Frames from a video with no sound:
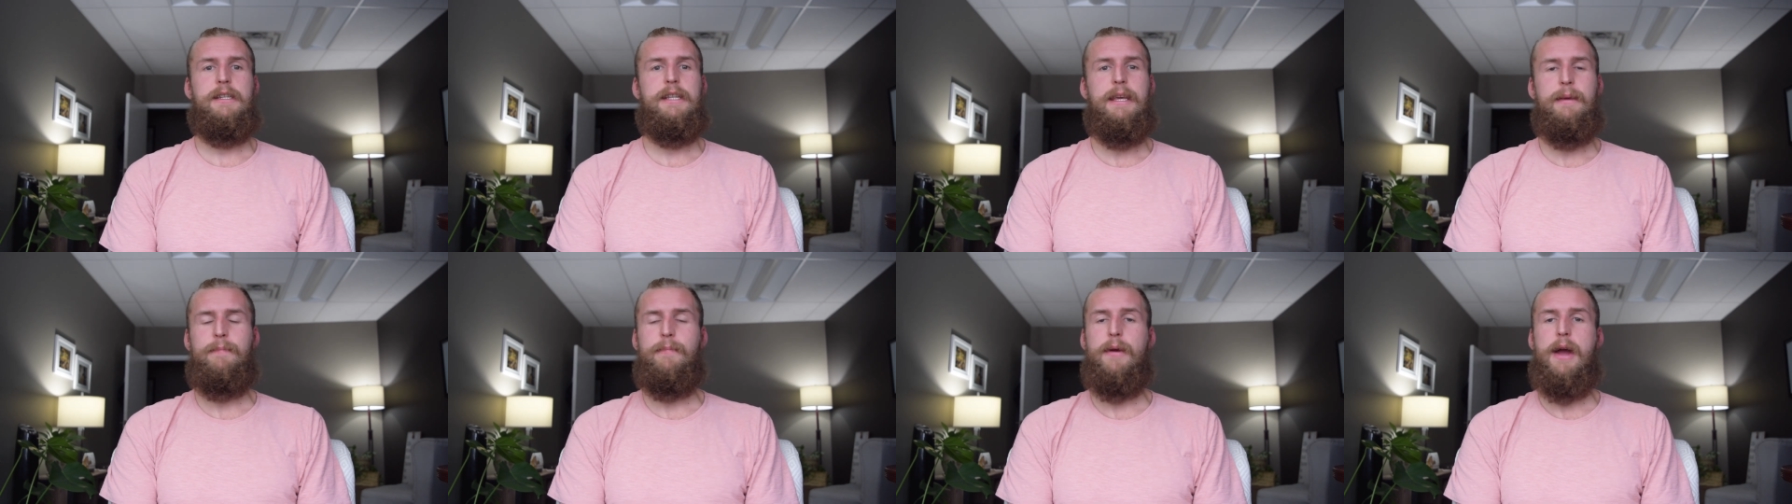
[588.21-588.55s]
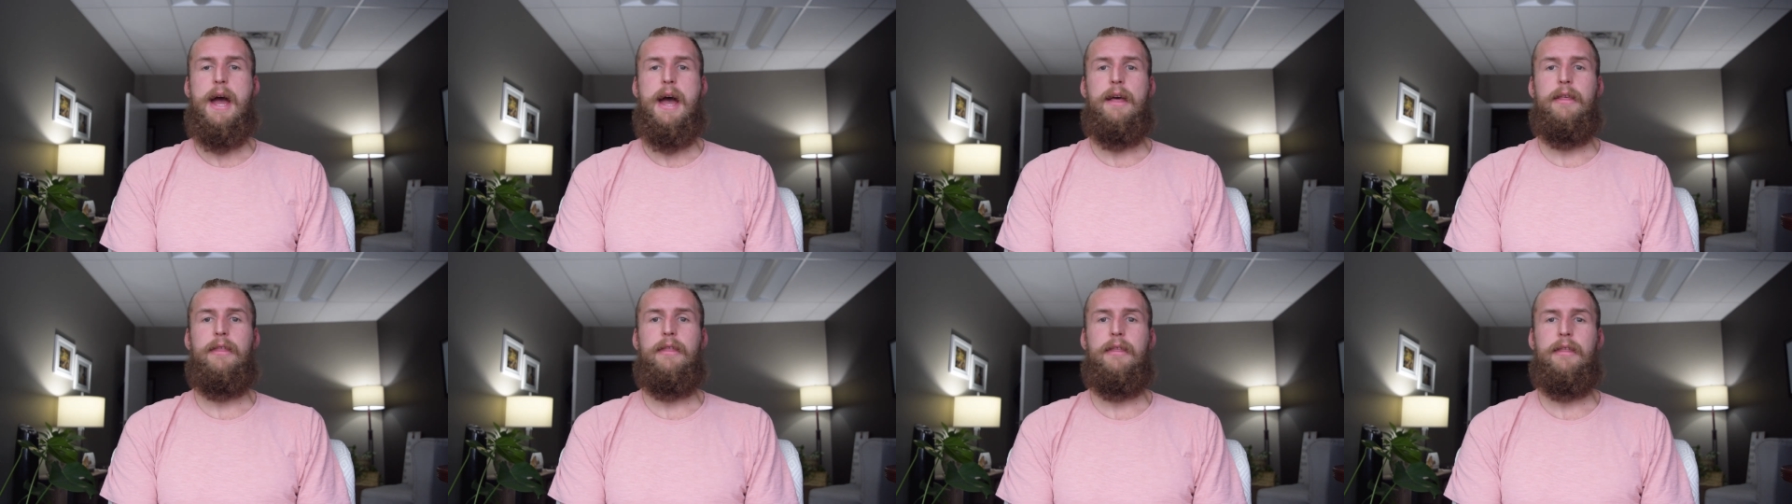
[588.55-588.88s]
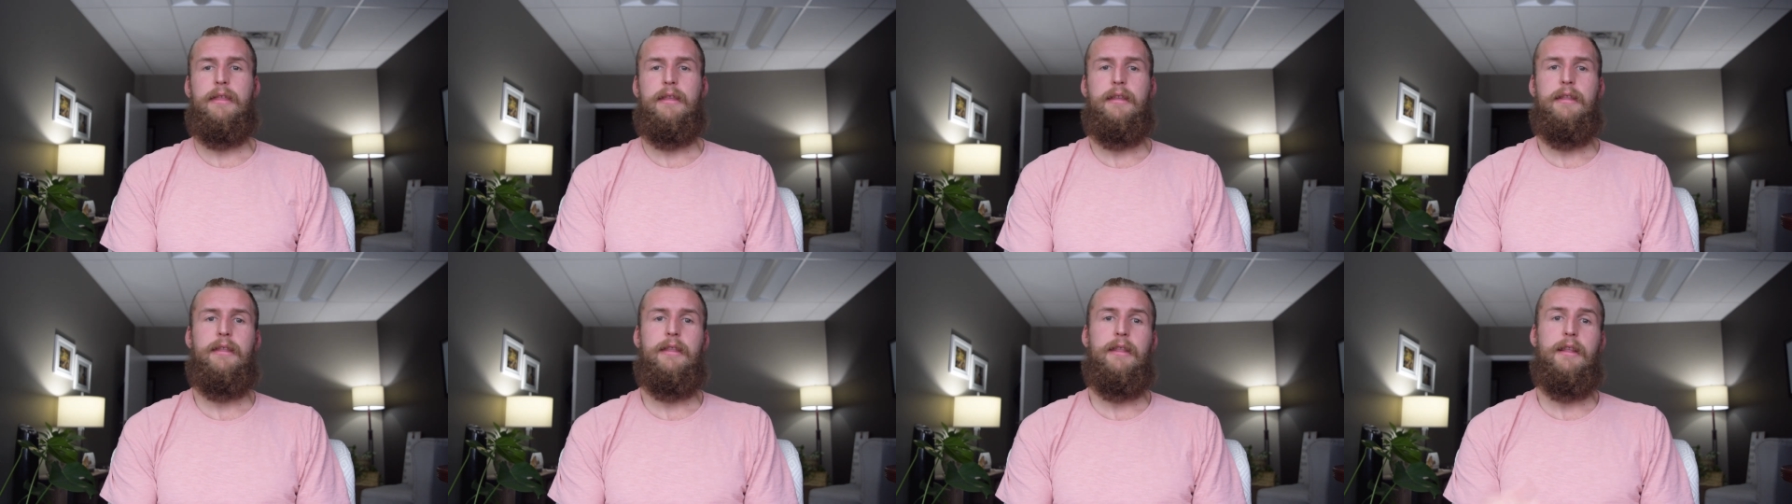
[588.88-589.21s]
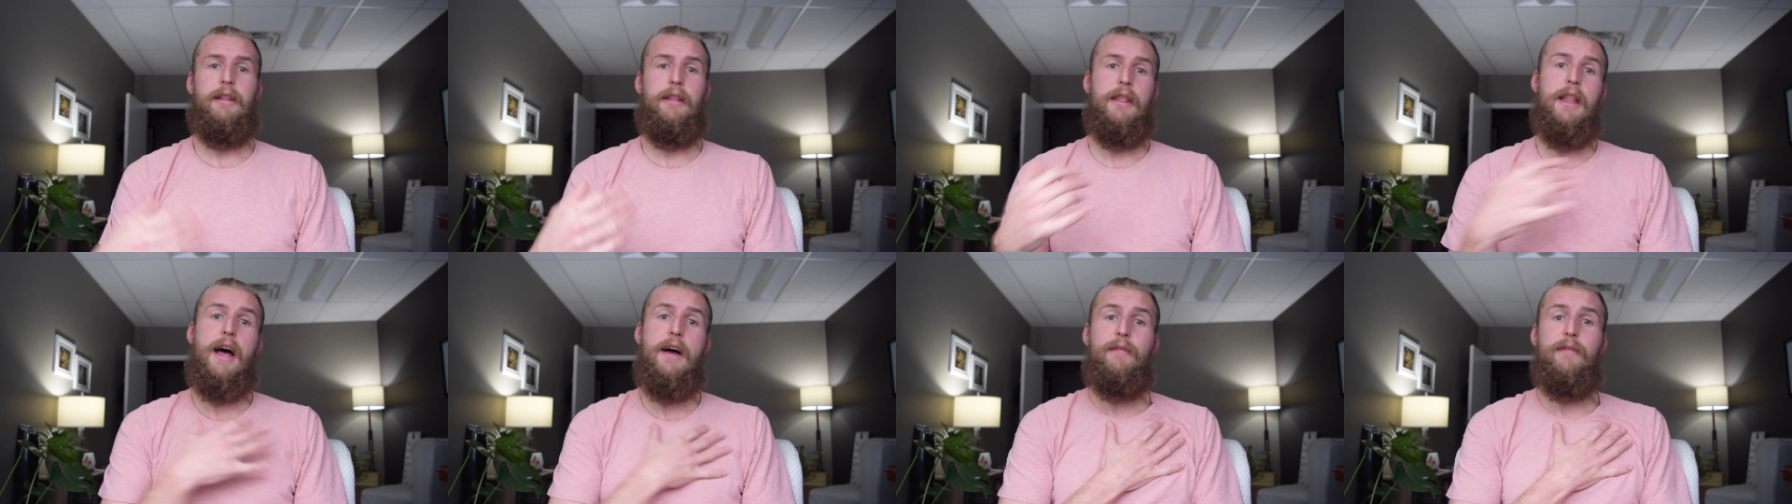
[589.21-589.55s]
Deep breath.
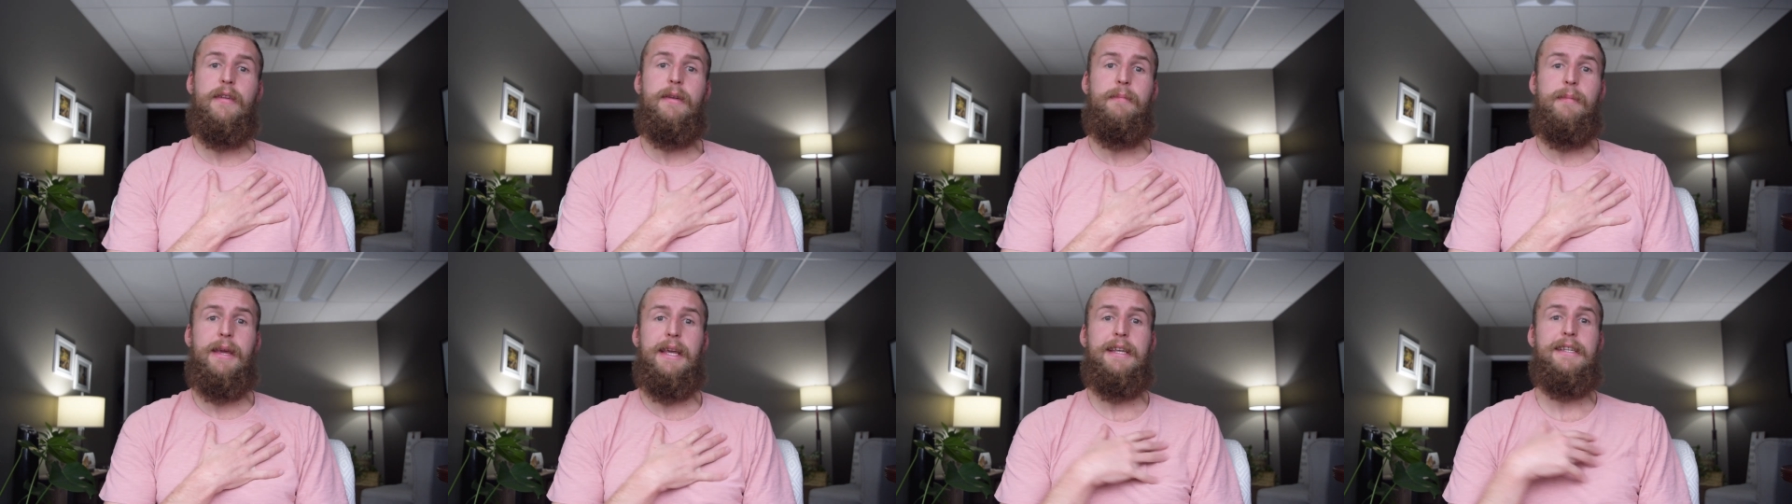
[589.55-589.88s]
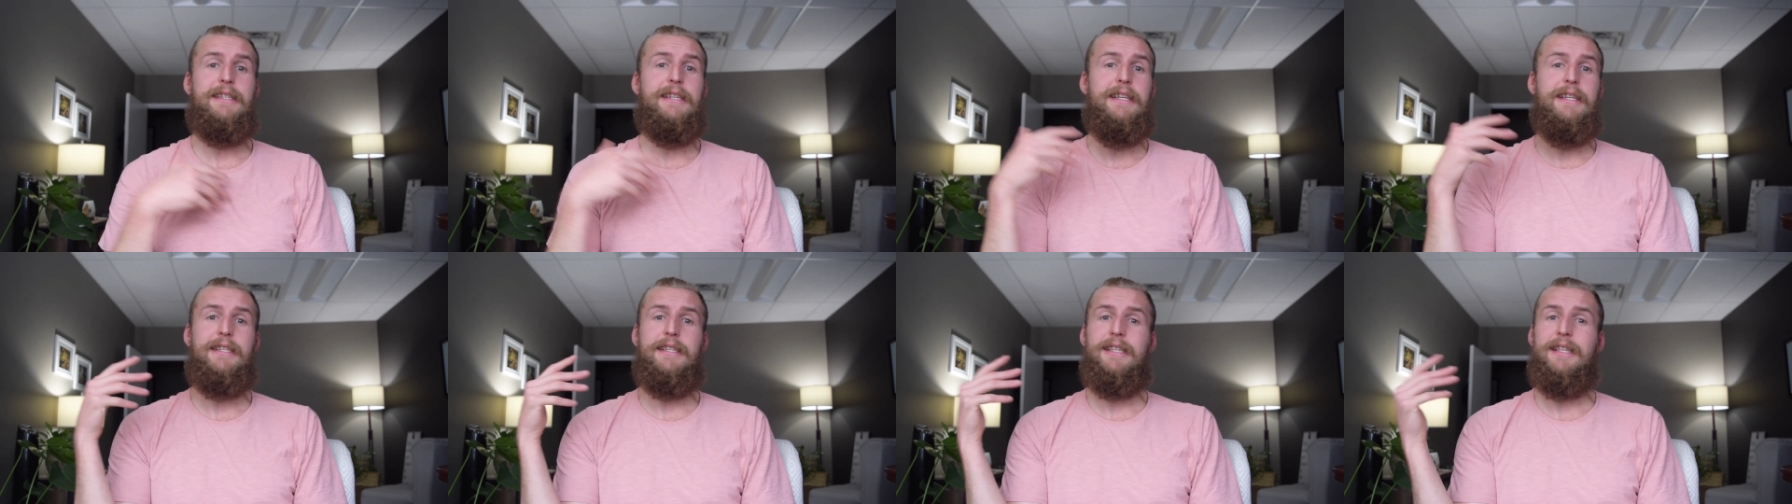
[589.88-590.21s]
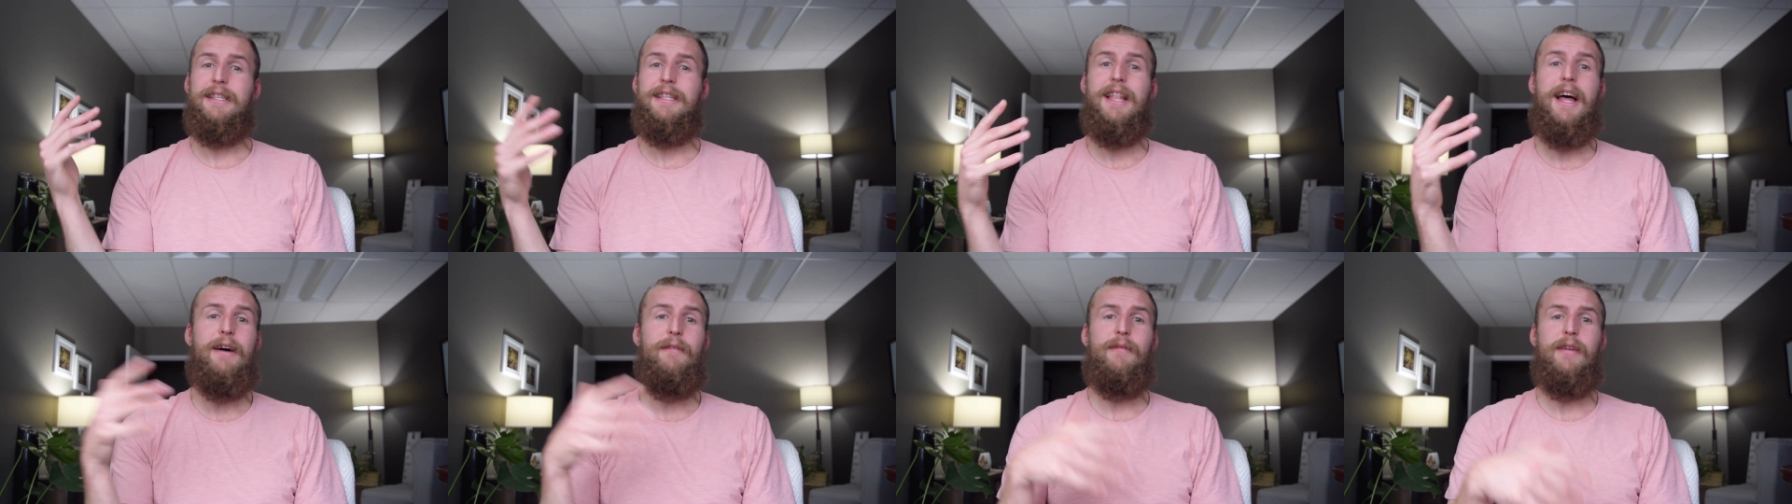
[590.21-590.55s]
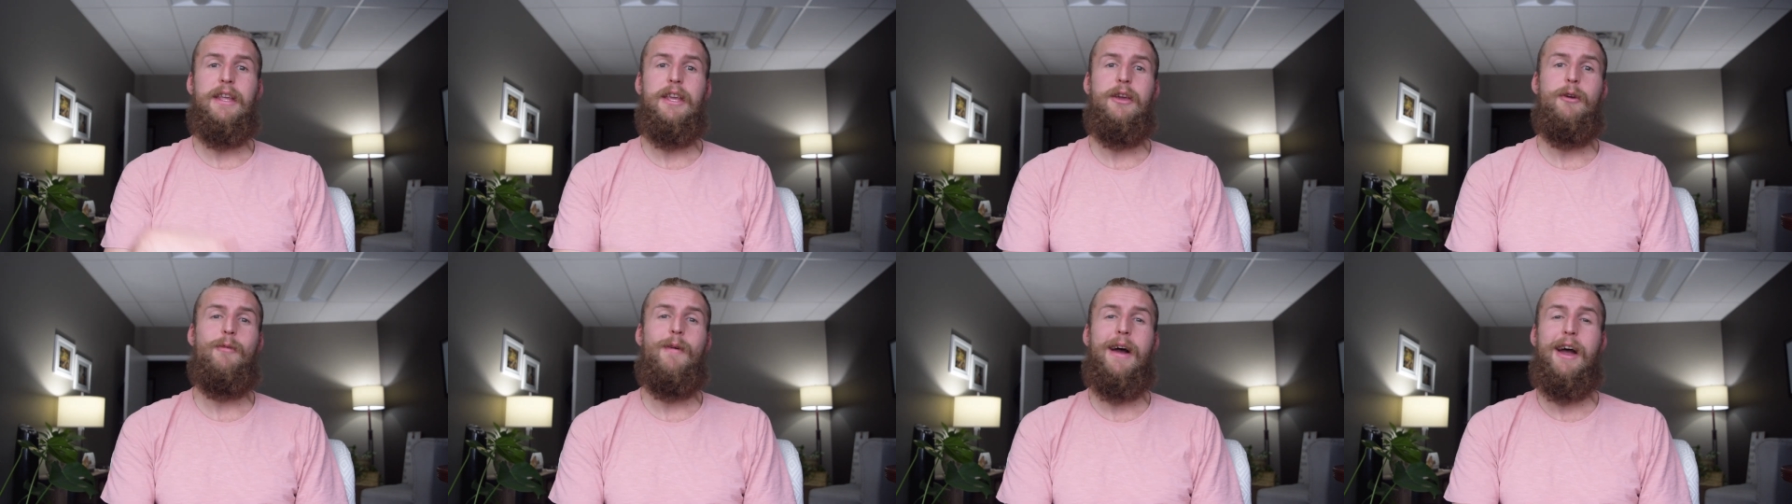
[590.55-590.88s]
The love in me sees the love
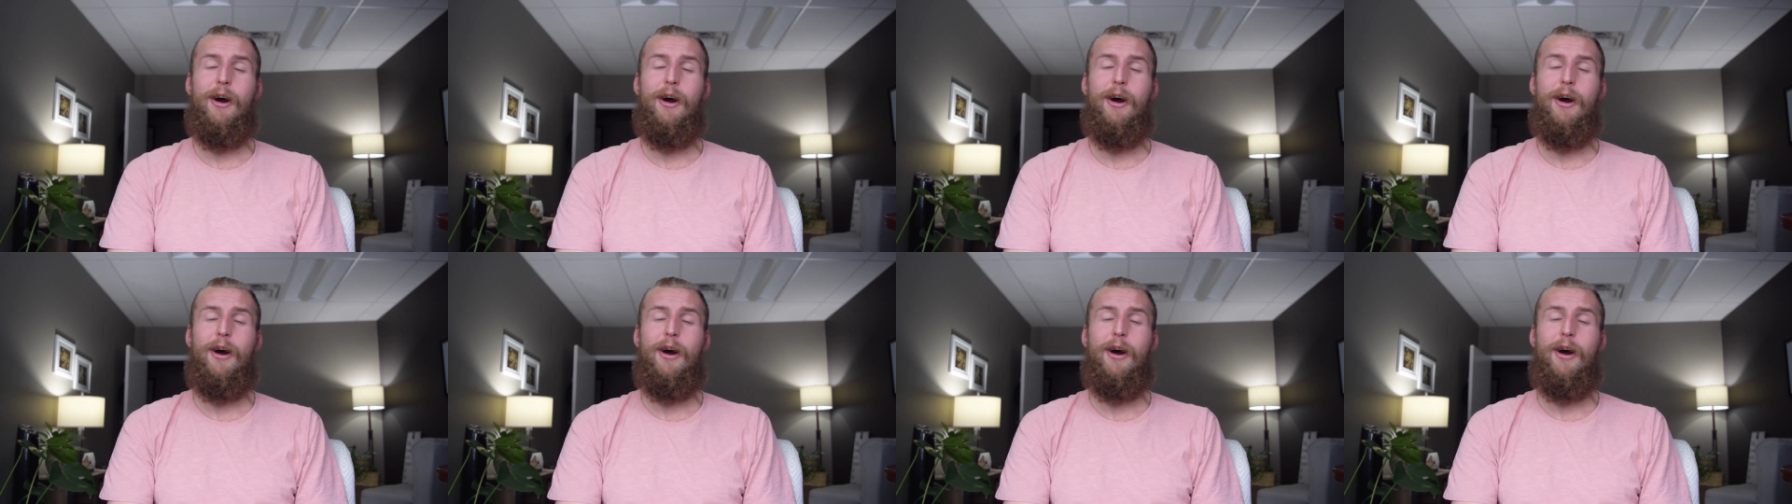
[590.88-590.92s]
in you.